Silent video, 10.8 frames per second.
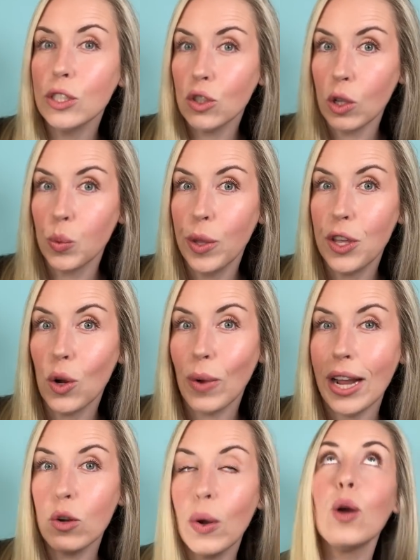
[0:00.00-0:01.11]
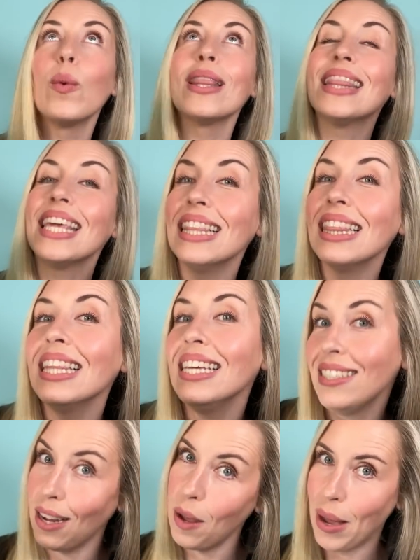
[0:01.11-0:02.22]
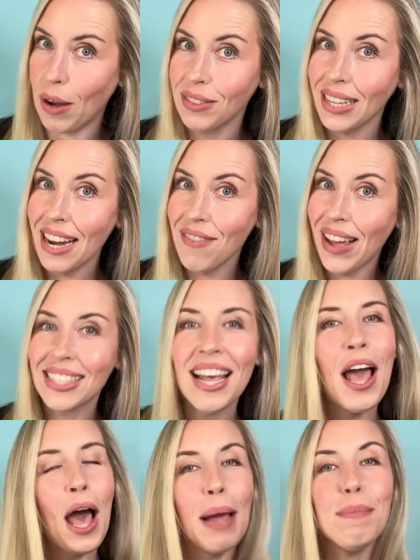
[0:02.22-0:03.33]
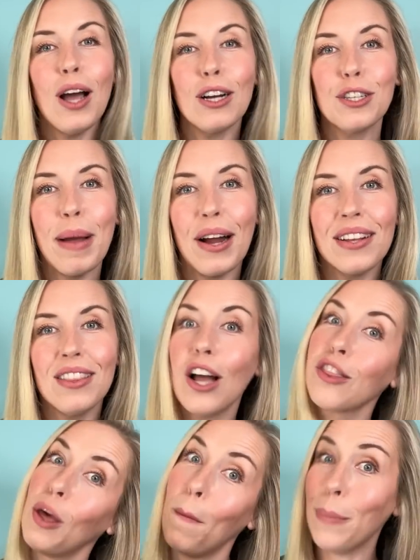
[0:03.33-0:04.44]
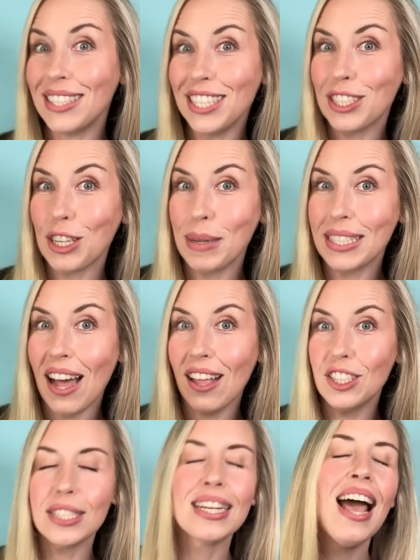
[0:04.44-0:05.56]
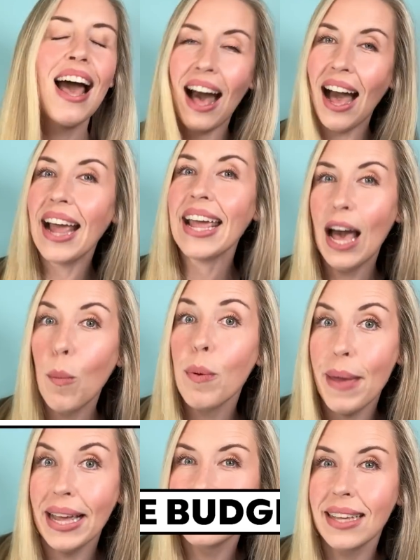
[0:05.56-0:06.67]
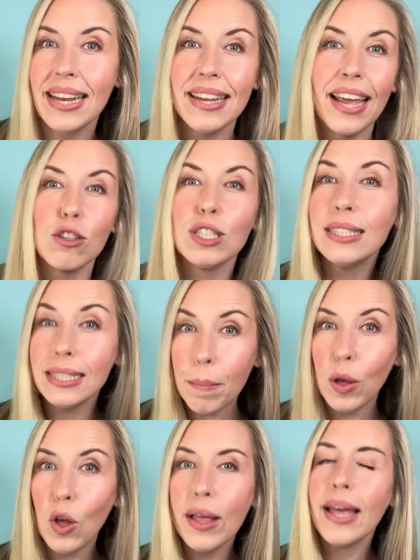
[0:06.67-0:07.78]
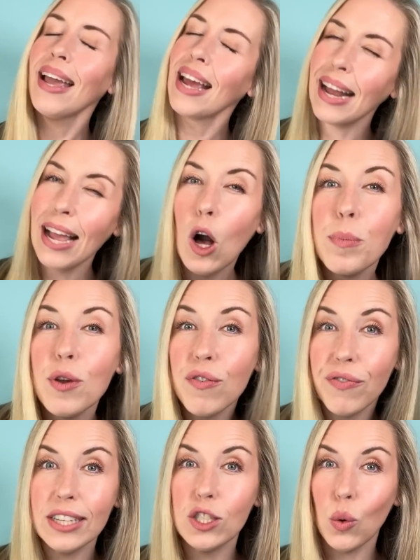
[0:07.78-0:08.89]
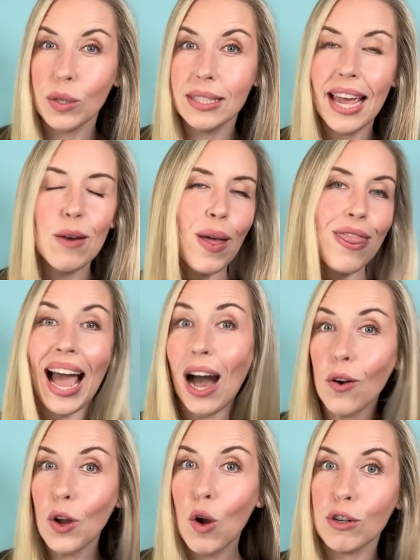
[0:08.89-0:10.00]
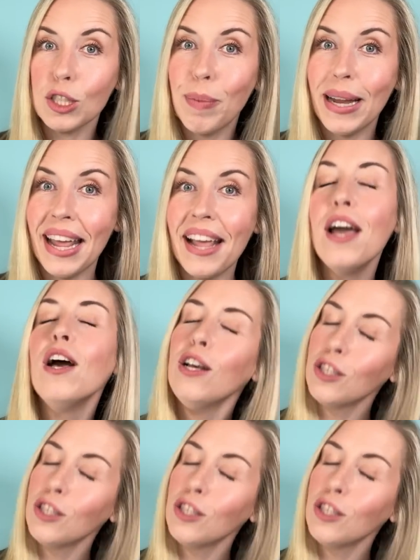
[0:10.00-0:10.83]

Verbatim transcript: results with your retinoid with the least amount of side effects. I'm Dr. Maren Locke, the budget dermatologist. I help make skincare simple can I help you fix your skin without overspending